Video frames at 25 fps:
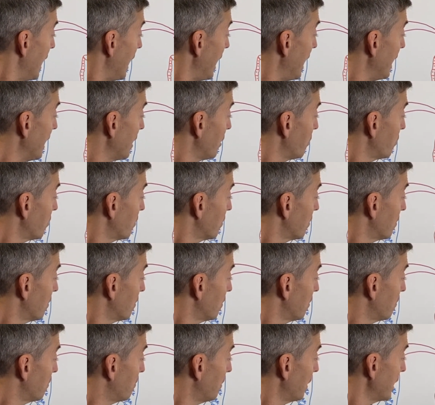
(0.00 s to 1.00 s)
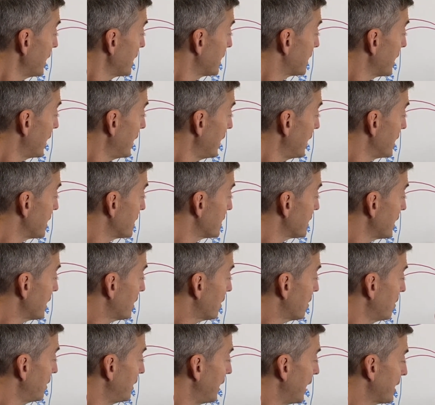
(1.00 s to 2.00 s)
And what it does,
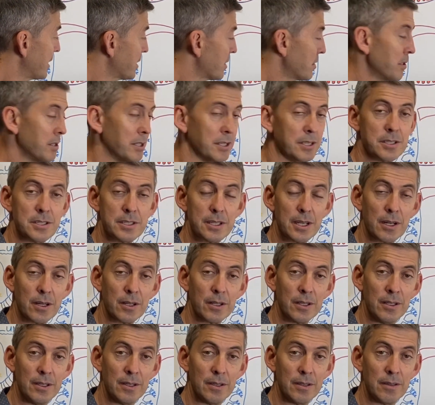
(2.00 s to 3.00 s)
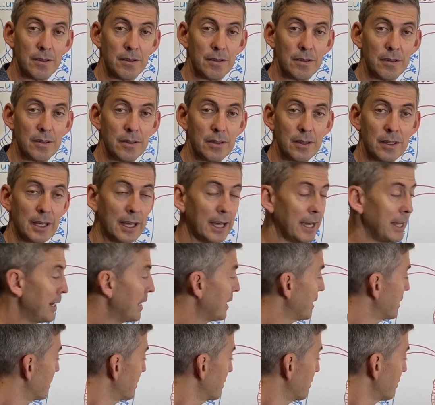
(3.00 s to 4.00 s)
it connects to the cell and
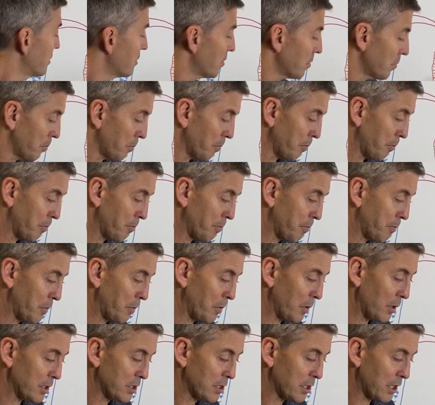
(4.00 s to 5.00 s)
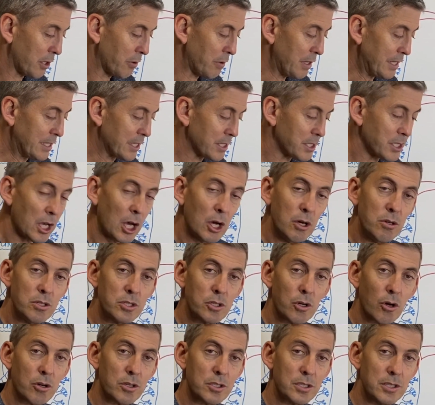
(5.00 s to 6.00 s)
it secretes its own
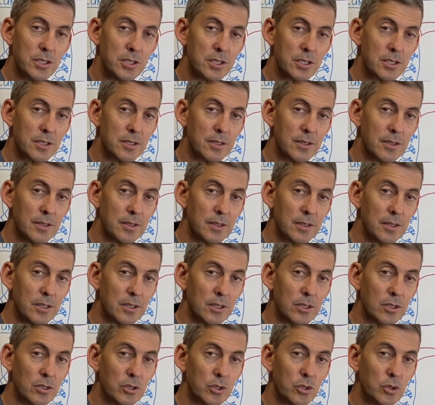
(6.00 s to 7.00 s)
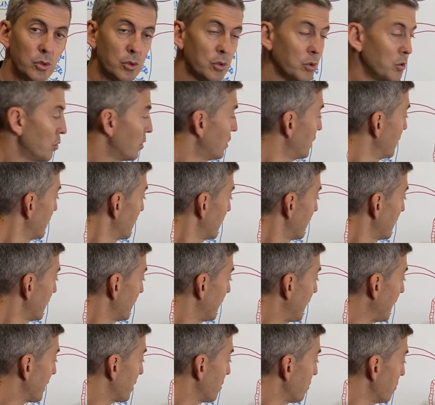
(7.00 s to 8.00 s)
toxins to
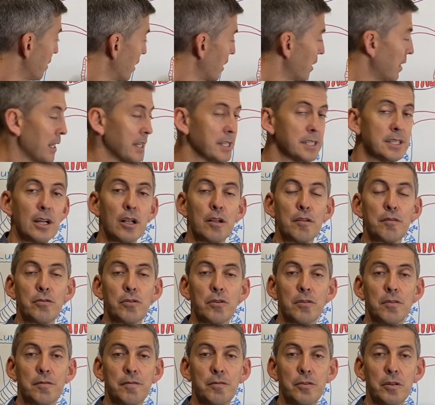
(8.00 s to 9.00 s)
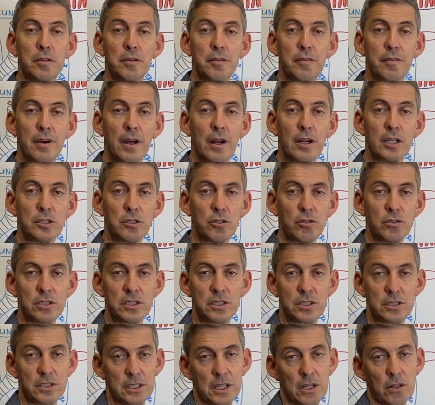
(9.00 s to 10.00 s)
get rid of that cell full of the virus,
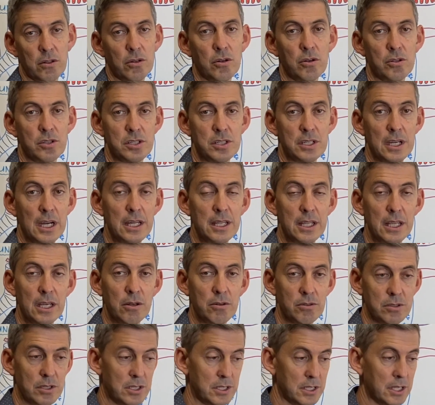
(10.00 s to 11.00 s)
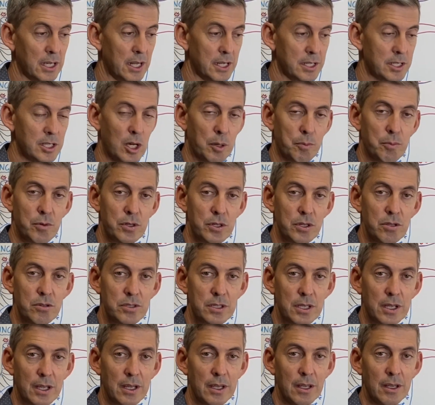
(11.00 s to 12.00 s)
because the cell can't stay there, because the cell is now
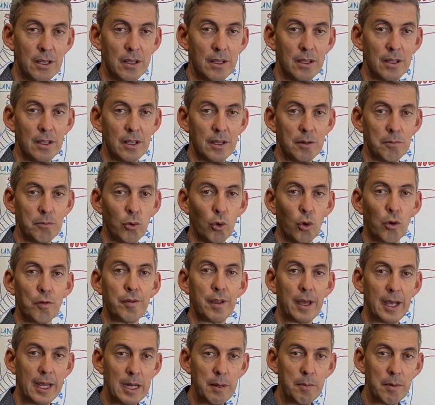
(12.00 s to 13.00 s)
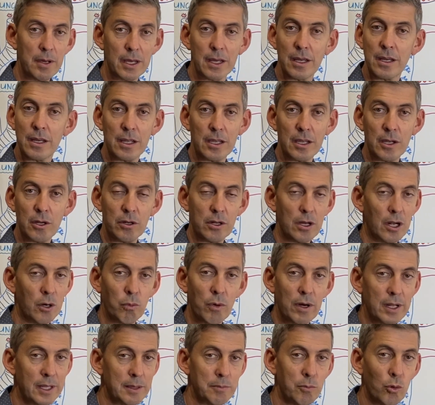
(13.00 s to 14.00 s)
producing more of the enemy, and you
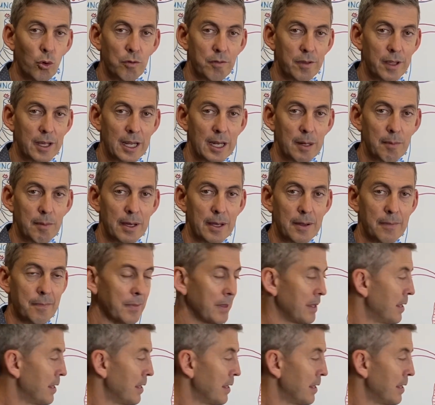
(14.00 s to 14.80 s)
don't want more of the enemy.